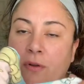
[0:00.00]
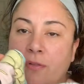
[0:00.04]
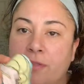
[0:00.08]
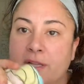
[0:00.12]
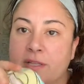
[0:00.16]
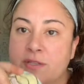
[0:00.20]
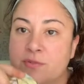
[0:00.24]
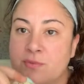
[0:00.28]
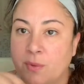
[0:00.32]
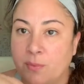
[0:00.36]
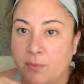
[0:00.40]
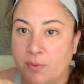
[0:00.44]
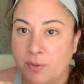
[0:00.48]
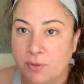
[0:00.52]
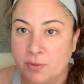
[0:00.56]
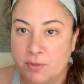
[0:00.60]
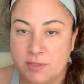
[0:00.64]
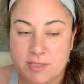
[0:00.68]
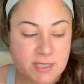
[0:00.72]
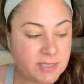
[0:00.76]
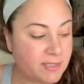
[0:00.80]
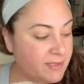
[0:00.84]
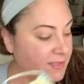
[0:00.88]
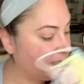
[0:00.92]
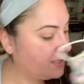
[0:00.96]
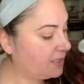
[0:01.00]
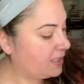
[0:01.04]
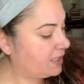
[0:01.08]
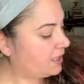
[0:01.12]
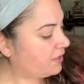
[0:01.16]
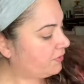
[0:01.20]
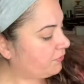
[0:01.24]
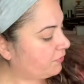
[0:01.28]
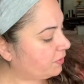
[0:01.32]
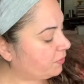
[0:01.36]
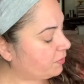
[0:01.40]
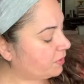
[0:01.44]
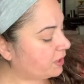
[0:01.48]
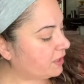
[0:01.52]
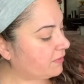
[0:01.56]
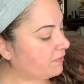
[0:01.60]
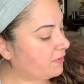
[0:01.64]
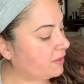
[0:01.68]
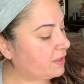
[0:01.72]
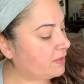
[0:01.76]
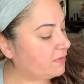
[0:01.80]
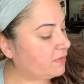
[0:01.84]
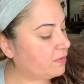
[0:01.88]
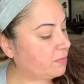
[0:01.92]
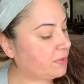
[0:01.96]
That's when we go to Disney, if we want
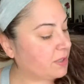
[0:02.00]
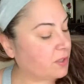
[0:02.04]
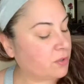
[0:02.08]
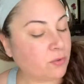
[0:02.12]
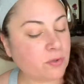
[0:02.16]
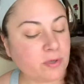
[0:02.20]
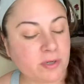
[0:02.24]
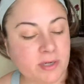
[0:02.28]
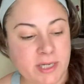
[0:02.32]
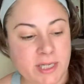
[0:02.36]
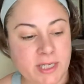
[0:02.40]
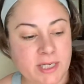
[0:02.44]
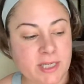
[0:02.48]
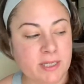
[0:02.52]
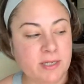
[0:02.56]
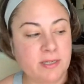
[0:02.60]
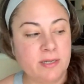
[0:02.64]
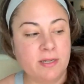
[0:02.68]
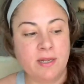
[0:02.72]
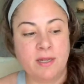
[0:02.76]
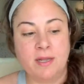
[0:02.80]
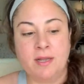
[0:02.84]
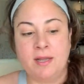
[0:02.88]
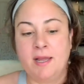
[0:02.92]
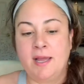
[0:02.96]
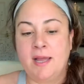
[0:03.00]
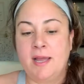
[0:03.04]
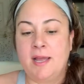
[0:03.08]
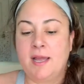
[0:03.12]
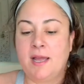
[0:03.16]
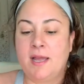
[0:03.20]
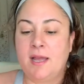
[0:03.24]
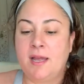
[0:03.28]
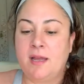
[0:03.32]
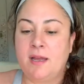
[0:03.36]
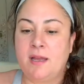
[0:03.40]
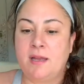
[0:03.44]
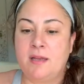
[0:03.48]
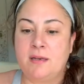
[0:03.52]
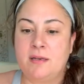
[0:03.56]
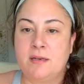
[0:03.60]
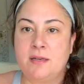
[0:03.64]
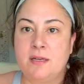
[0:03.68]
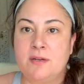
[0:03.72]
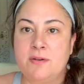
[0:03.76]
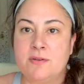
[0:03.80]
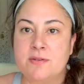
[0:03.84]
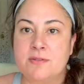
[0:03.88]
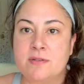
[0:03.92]
everything to be coordinated. And here's